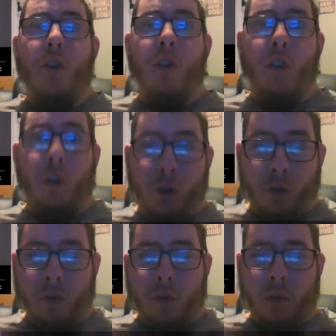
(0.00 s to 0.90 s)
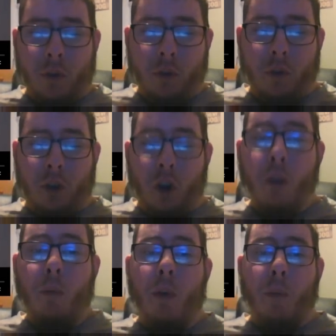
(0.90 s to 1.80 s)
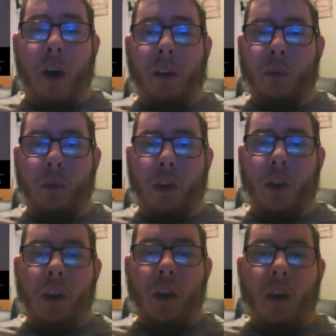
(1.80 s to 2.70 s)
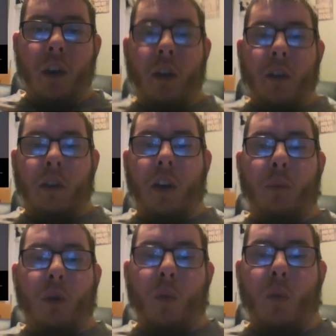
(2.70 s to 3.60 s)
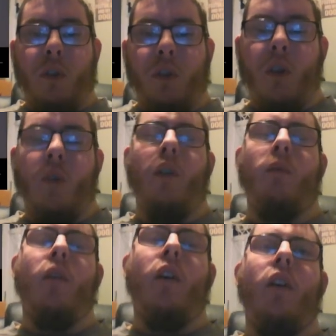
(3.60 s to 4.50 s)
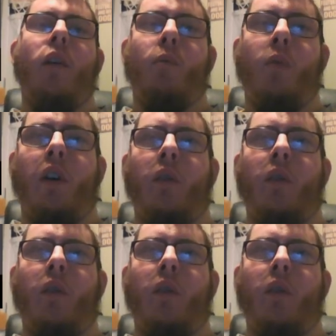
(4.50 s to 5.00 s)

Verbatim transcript: You could be possibly. Keep doing what you're doing, but